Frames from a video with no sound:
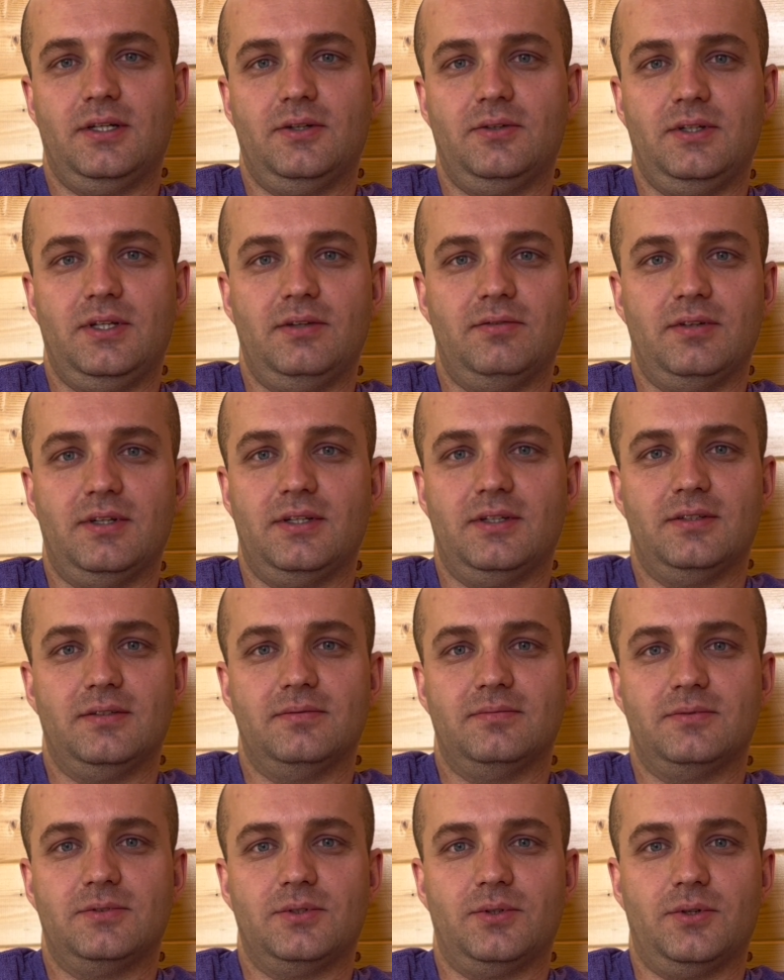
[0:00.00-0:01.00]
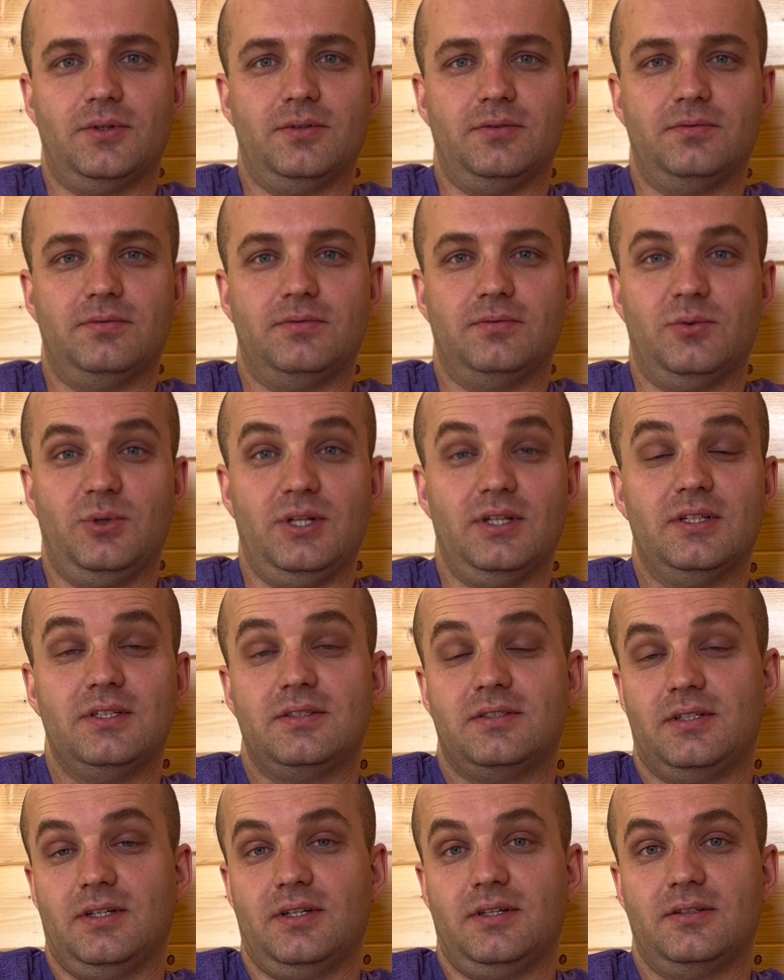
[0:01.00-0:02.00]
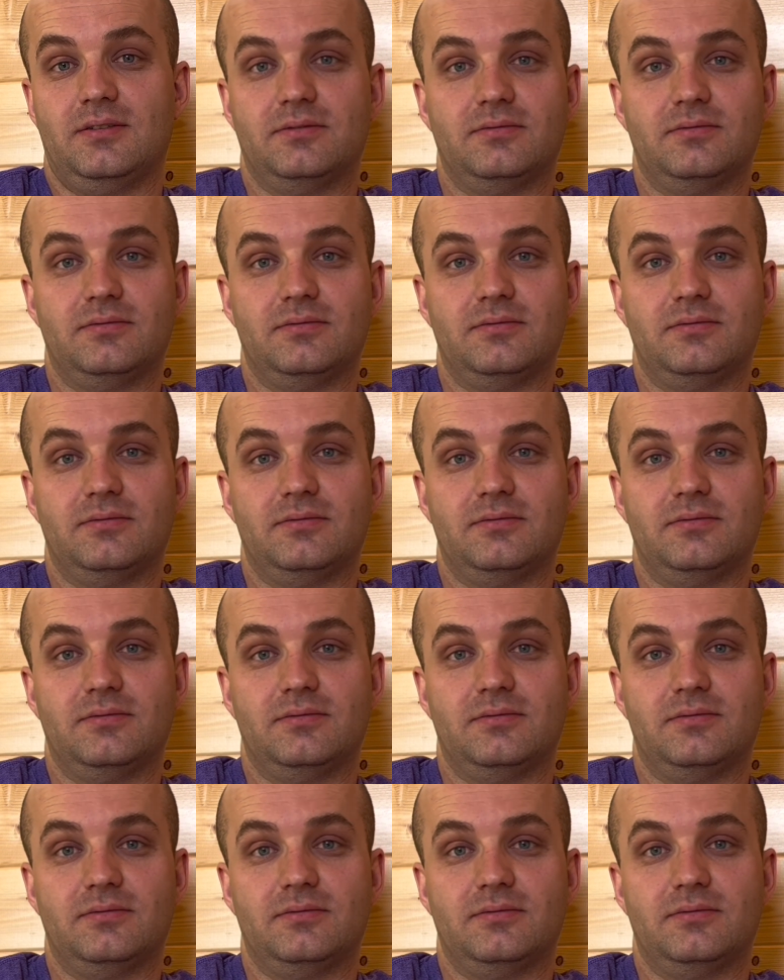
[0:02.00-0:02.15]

even sort of realistic